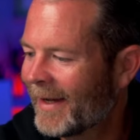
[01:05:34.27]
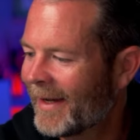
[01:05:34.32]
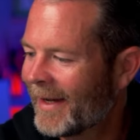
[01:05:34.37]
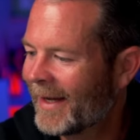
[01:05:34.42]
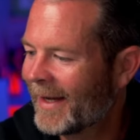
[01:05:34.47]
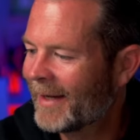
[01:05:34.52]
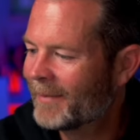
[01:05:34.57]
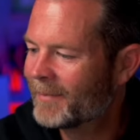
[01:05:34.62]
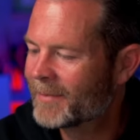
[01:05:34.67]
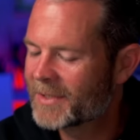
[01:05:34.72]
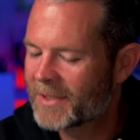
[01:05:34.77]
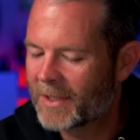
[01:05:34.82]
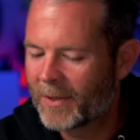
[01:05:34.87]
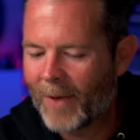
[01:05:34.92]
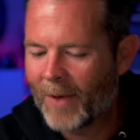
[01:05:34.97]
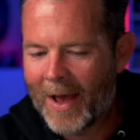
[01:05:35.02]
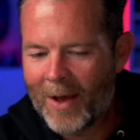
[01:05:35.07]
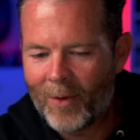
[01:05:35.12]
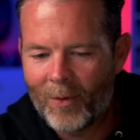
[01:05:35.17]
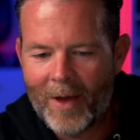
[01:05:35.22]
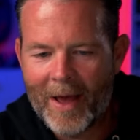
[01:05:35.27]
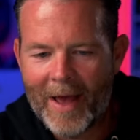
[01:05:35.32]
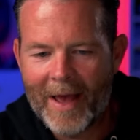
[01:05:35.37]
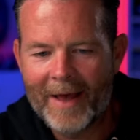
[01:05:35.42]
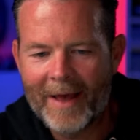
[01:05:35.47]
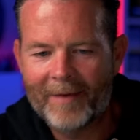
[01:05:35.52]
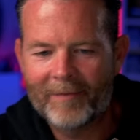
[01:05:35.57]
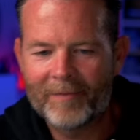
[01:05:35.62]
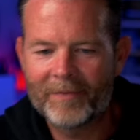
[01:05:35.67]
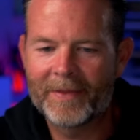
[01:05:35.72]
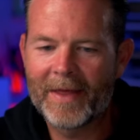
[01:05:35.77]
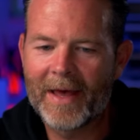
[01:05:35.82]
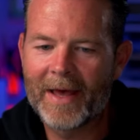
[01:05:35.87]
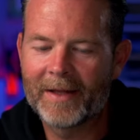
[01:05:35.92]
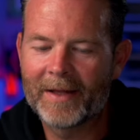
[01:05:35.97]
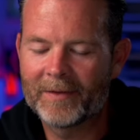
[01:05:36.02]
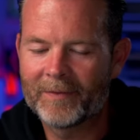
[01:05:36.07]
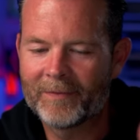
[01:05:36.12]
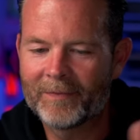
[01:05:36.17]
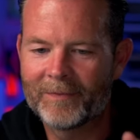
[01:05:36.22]
Um, so I will have that.
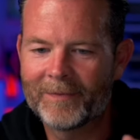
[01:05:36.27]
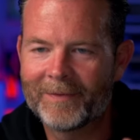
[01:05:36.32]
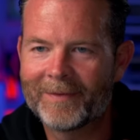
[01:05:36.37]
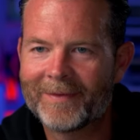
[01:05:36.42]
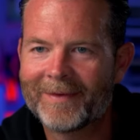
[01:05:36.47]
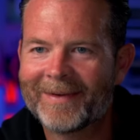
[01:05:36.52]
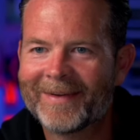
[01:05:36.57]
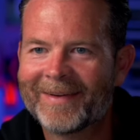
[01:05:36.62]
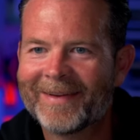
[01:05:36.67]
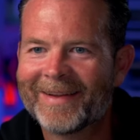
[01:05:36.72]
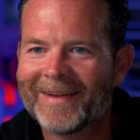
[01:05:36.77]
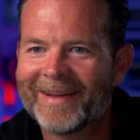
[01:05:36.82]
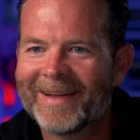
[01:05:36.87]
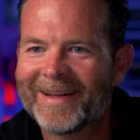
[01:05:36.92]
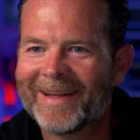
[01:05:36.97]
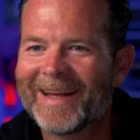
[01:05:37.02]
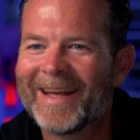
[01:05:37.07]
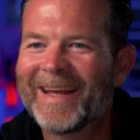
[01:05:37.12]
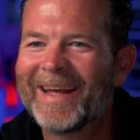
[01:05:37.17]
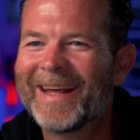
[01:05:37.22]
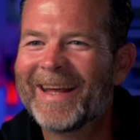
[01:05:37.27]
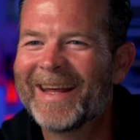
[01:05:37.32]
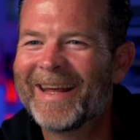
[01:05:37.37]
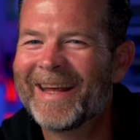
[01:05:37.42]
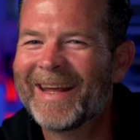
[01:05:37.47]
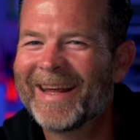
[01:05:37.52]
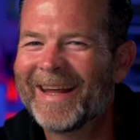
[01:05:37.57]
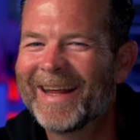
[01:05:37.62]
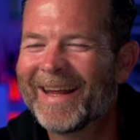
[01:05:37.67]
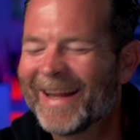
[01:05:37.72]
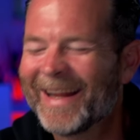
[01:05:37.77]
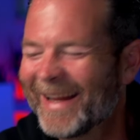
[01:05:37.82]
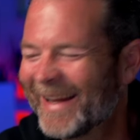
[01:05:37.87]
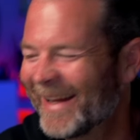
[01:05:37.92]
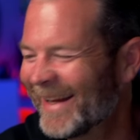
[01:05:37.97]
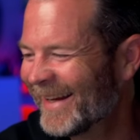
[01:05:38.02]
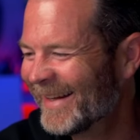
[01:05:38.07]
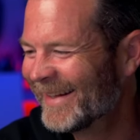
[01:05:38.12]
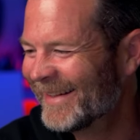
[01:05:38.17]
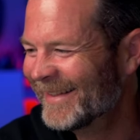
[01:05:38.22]
Stella says no spiders. You got, you got it,
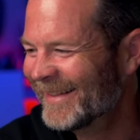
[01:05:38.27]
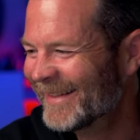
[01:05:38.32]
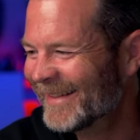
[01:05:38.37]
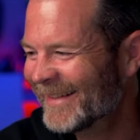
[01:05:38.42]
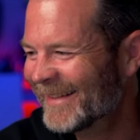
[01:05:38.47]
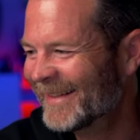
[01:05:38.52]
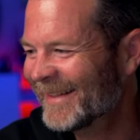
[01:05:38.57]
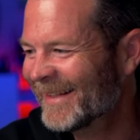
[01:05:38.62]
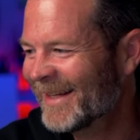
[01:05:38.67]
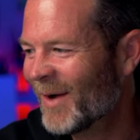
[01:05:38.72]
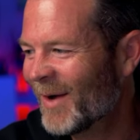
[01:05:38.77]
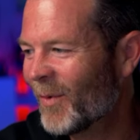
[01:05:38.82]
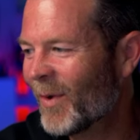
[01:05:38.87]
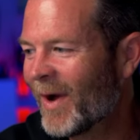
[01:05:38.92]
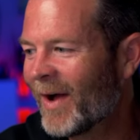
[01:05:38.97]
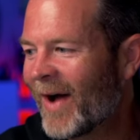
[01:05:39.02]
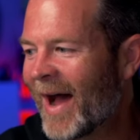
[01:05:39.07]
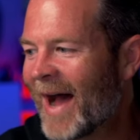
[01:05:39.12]
Stella. No spiders. Well,